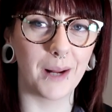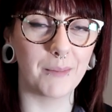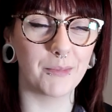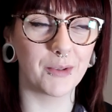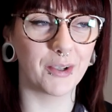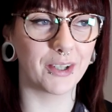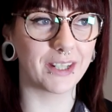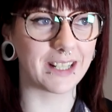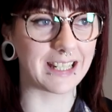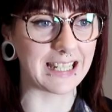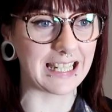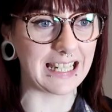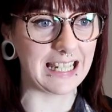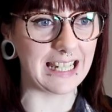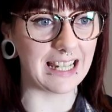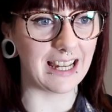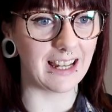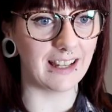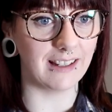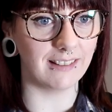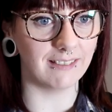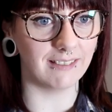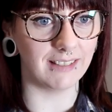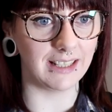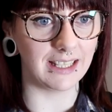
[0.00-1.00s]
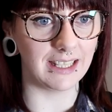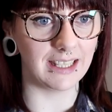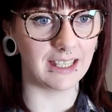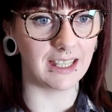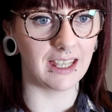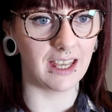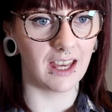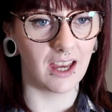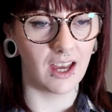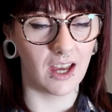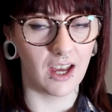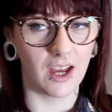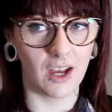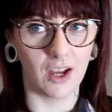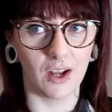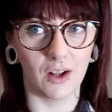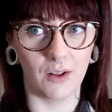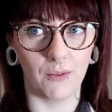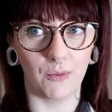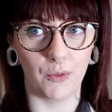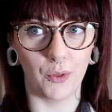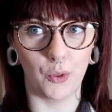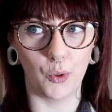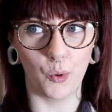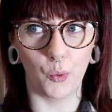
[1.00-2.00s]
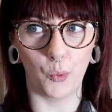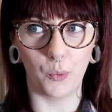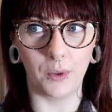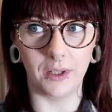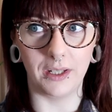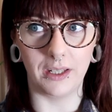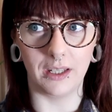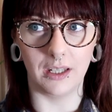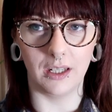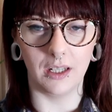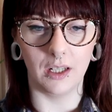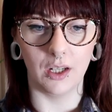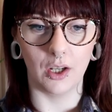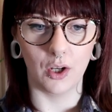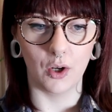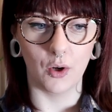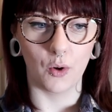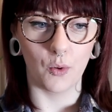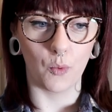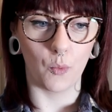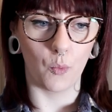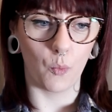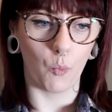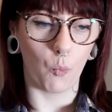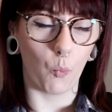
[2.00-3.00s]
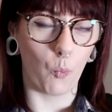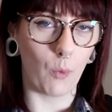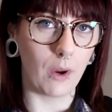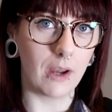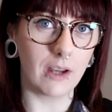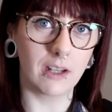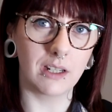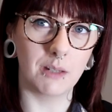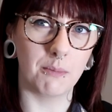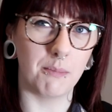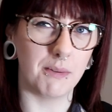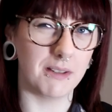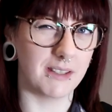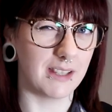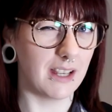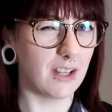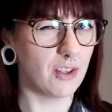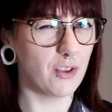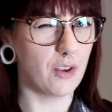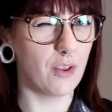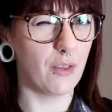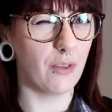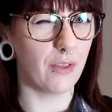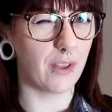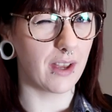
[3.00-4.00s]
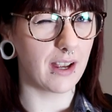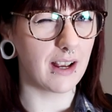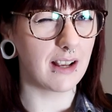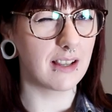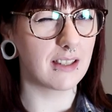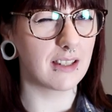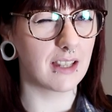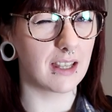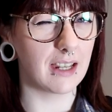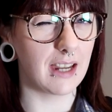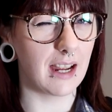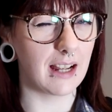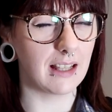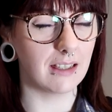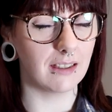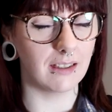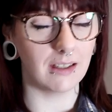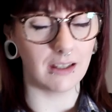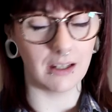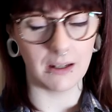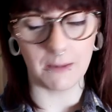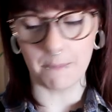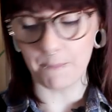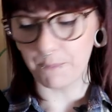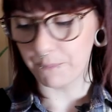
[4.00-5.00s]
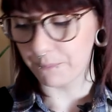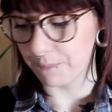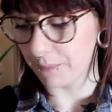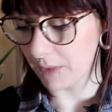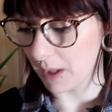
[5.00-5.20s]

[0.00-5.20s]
I'm not great at like knowing where to position things correctly.